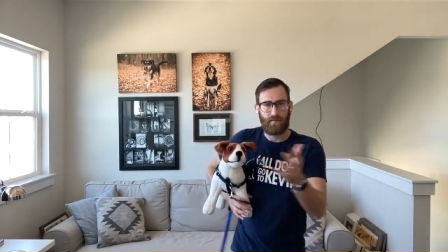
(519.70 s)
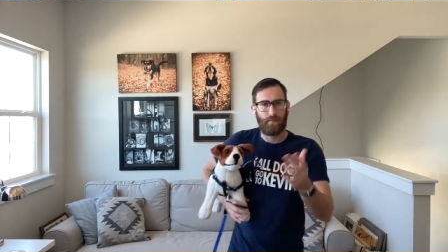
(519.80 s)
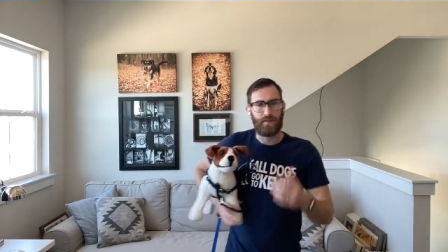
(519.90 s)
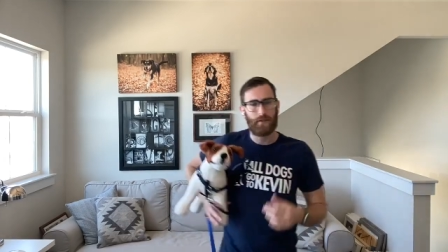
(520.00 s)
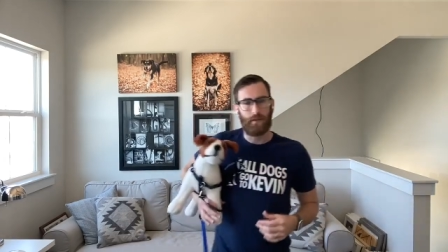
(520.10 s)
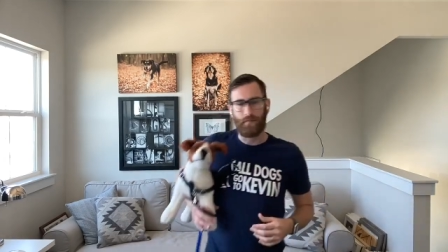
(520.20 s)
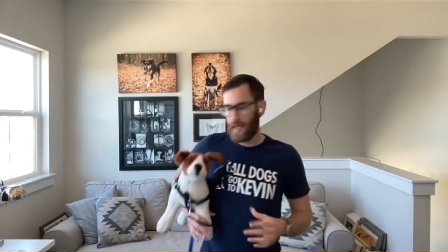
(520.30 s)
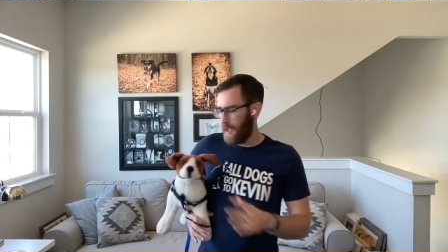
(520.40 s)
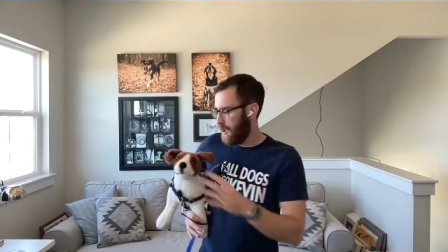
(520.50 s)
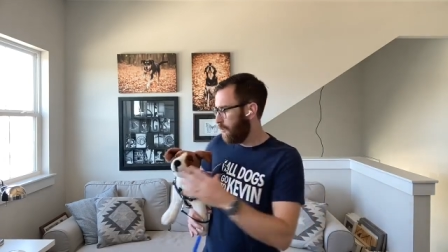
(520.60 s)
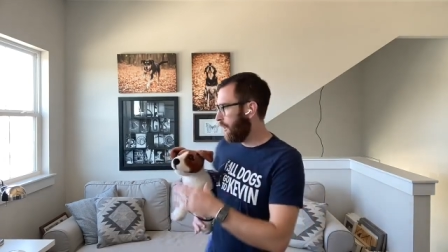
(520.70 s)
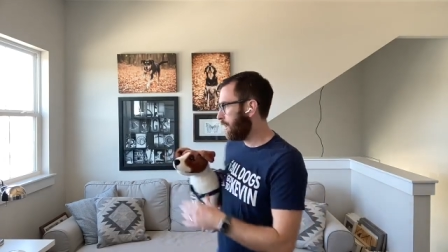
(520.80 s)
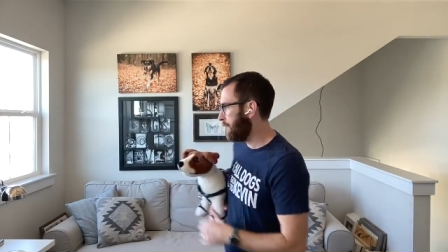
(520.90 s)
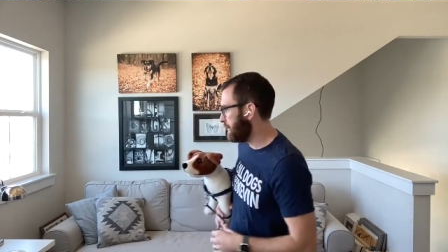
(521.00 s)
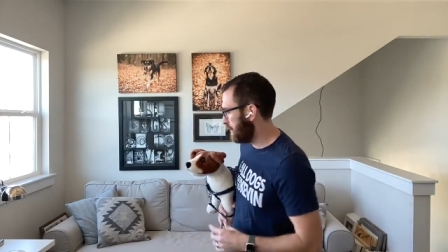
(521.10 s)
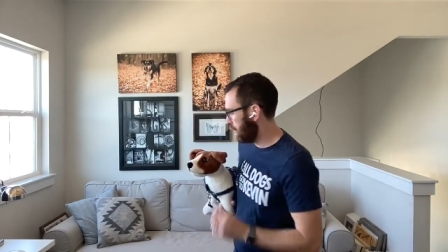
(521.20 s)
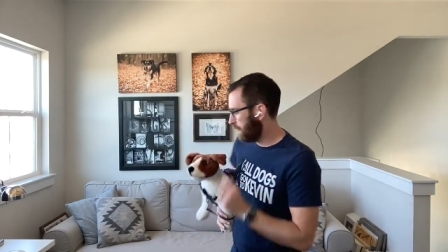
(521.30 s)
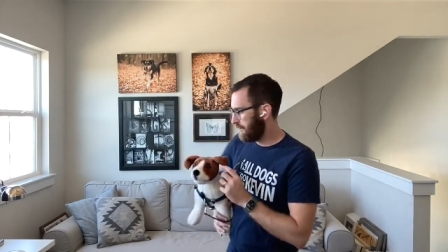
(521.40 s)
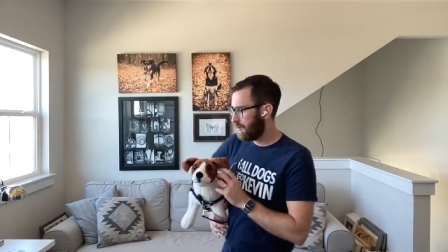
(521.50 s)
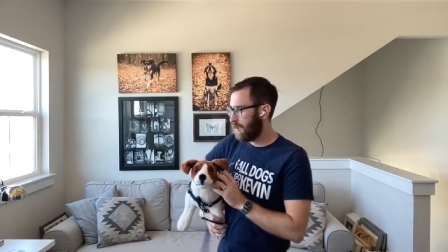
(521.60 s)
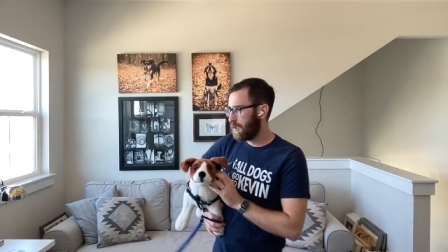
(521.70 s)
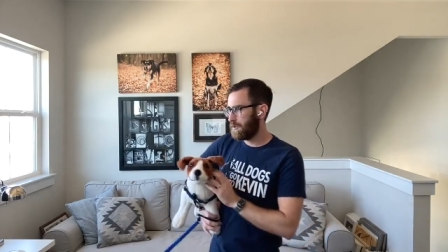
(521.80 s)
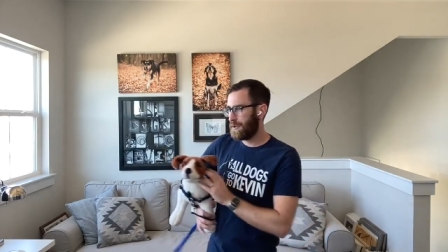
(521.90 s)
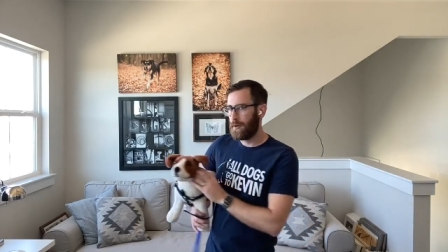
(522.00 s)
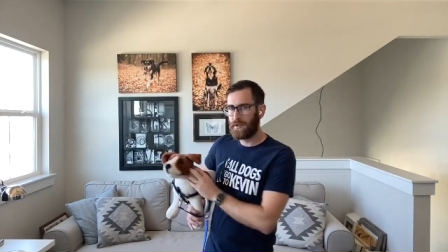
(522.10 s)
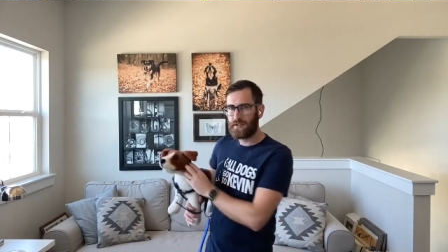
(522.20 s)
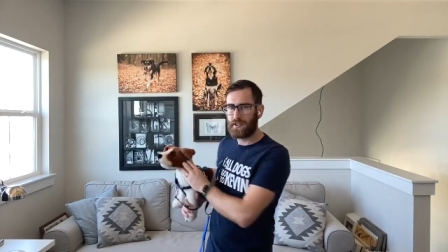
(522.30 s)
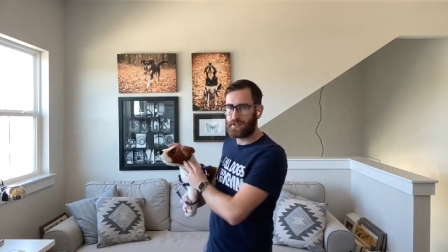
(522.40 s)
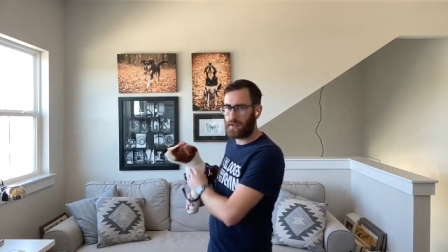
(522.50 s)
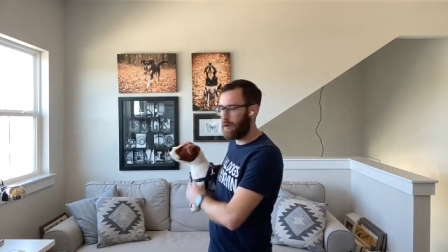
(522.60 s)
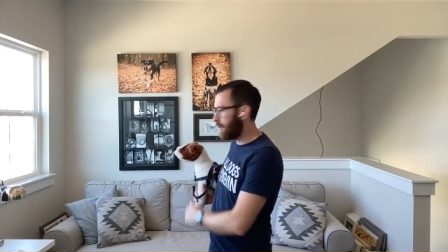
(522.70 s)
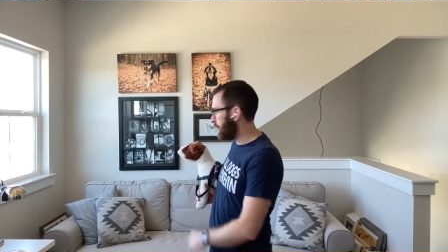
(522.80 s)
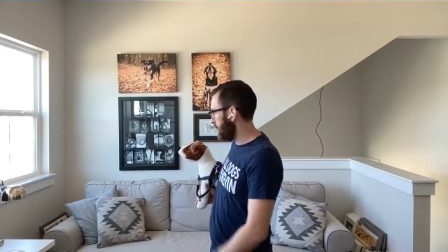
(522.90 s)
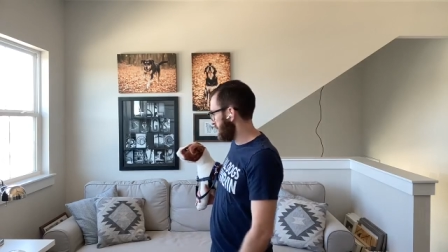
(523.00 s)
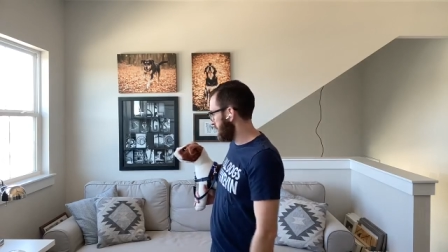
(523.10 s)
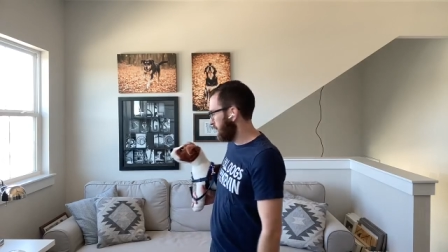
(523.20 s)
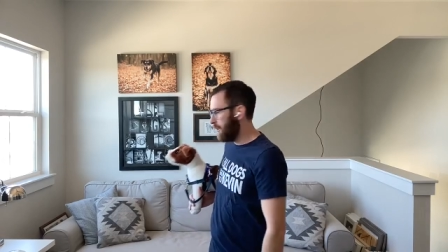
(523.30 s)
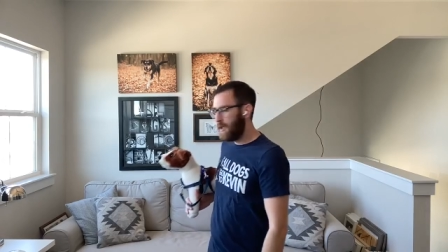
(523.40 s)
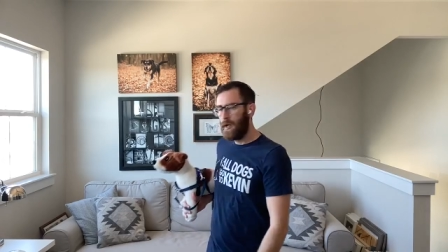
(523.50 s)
have him visible. Walking my dog, my dog notices the car coming.